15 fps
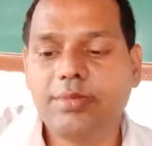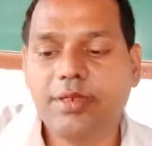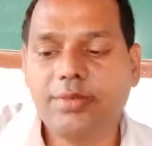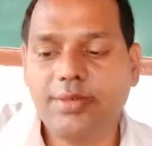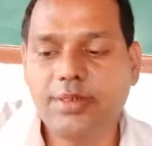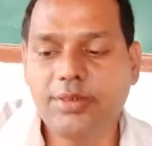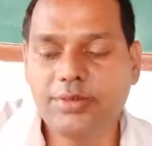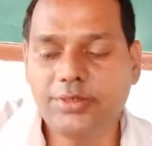
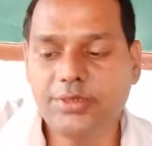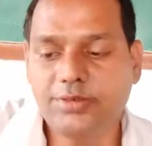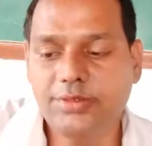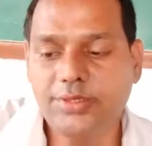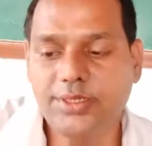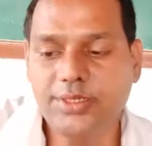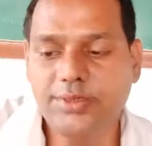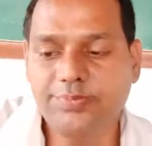belongs to
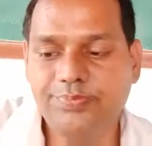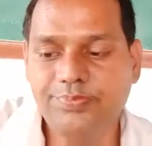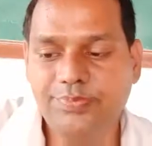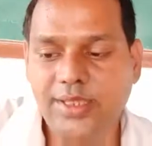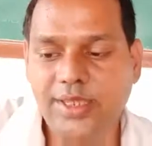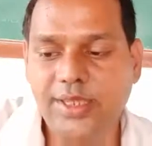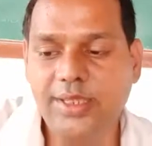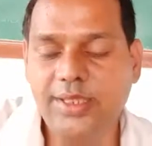G.
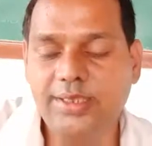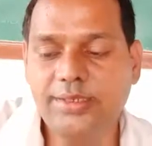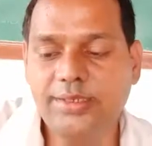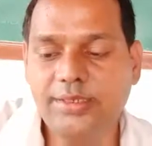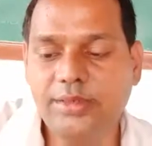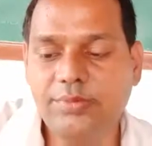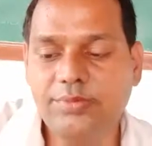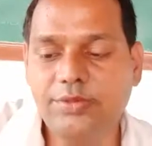Hence
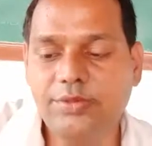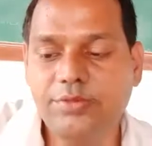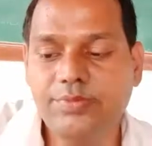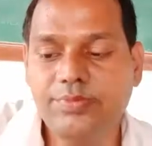the proof.